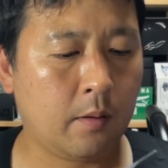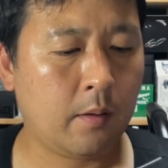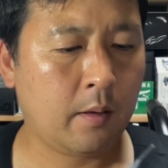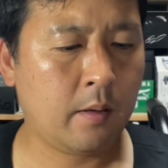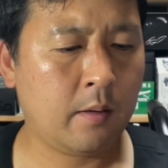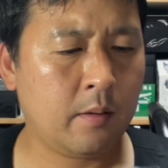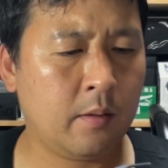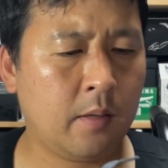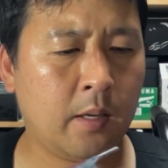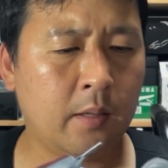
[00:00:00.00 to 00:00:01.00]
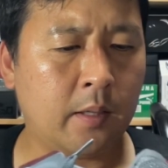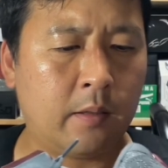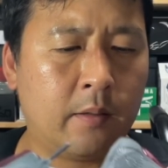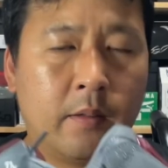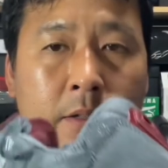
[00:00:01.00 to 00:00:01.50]
And yeah,
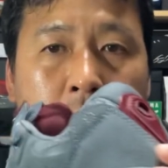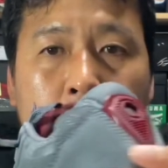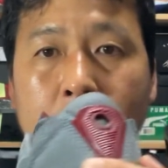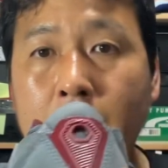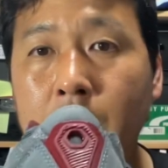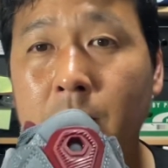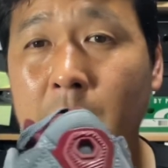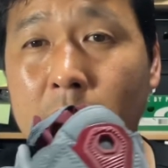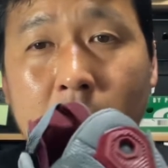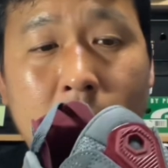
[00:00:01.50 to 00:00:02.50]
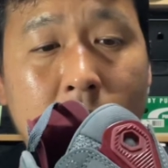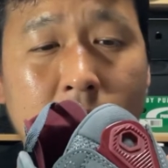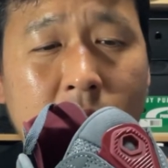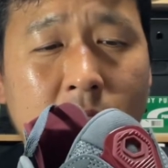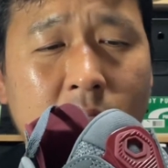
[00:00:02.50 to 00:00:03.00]
there's no heel, there's
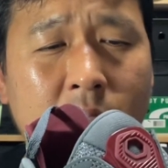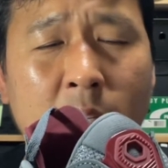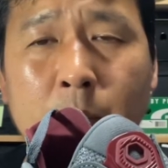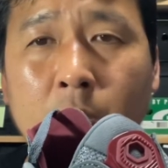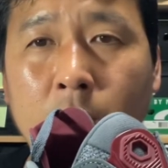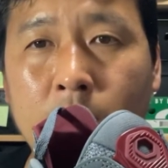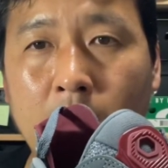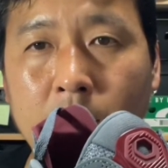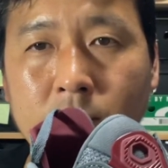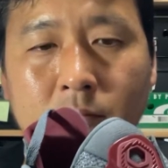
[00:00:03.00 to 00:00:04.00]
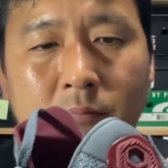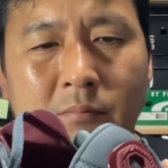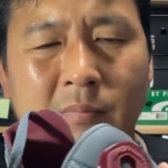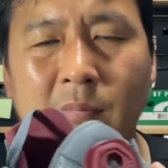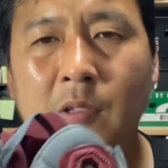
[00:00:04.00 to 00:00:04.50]
minimal, if not
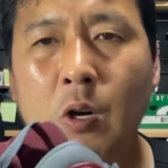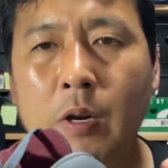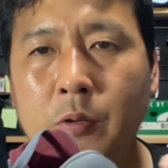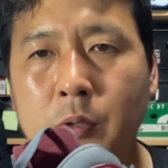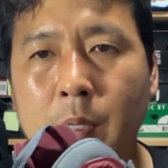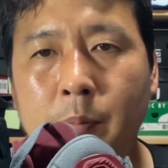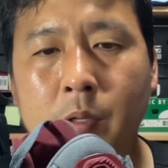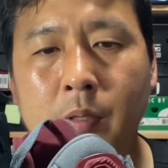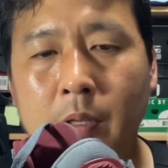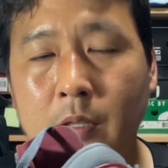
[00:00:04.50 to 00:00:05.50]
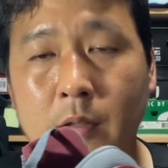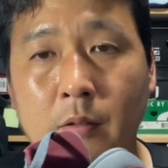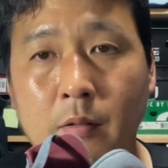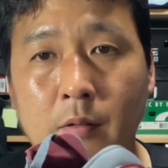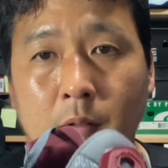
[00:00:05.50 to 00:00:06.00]
no heel slippage, at least
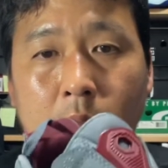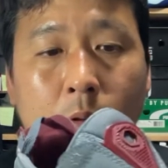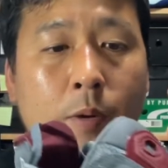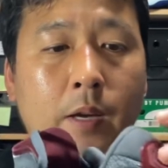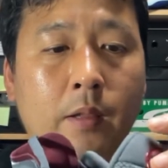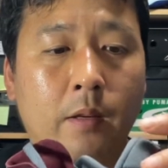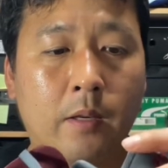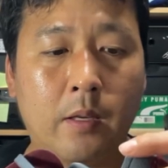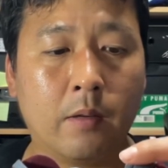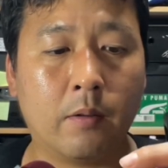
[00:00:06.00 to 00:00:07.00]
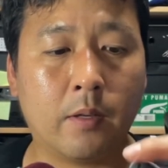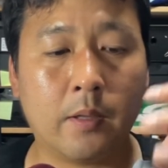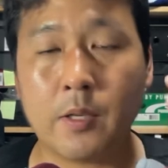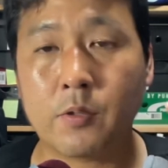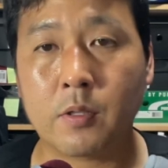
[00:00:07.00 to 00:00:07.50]
the way the heel
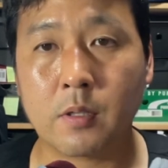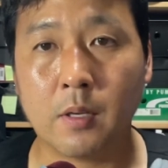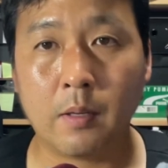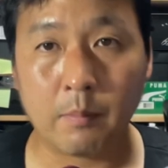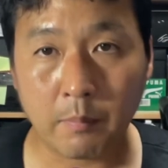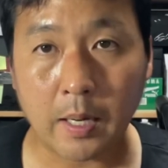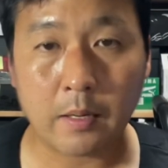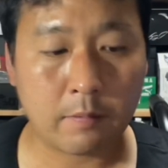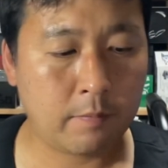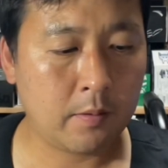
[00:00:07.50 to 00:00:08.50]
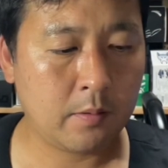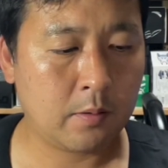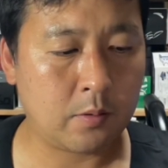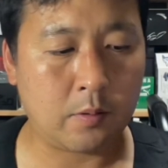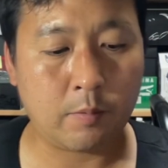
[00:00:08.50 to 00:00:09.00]
clutches my foot.
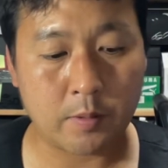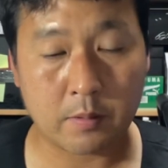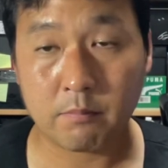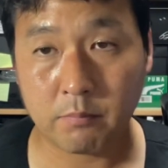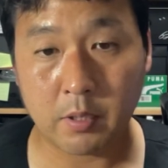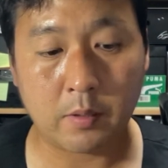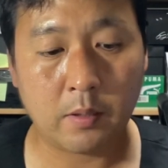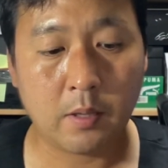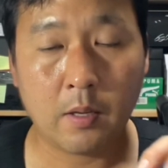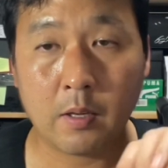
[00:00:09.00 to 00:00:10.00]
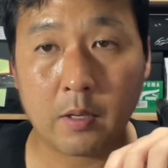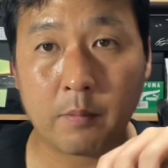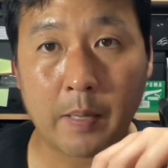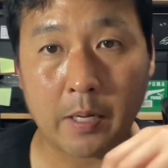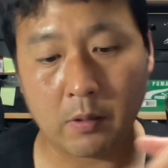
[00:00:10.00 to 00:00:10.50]
So it was pretty good.
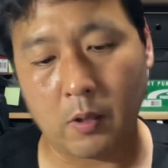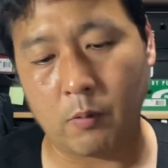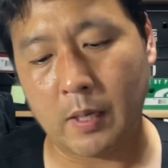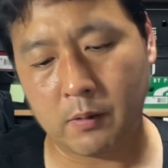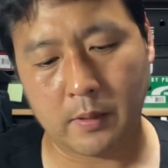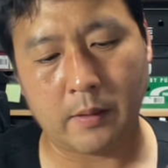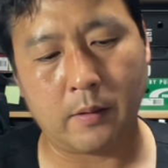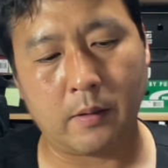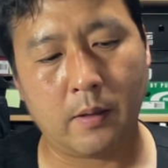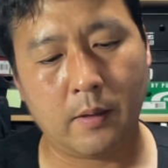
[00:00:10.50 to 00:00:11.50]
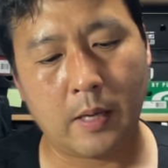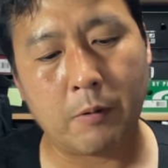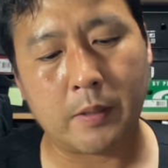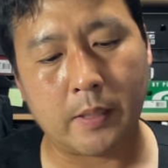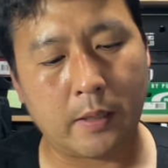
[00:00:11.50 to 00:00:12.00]
Good padding all around, nothing
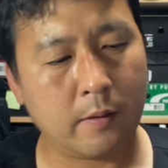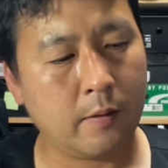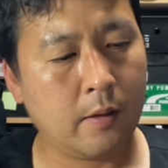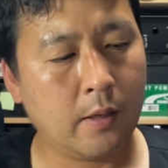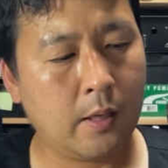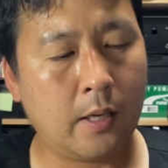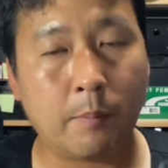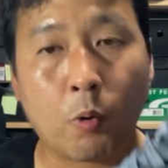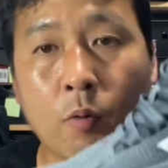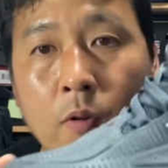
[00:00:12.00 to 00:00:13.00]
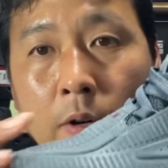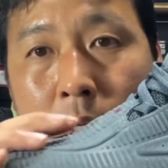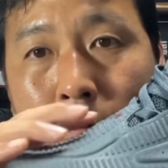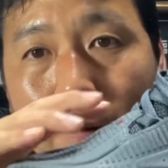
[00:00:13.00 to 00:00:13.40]
irritating. But overall, it's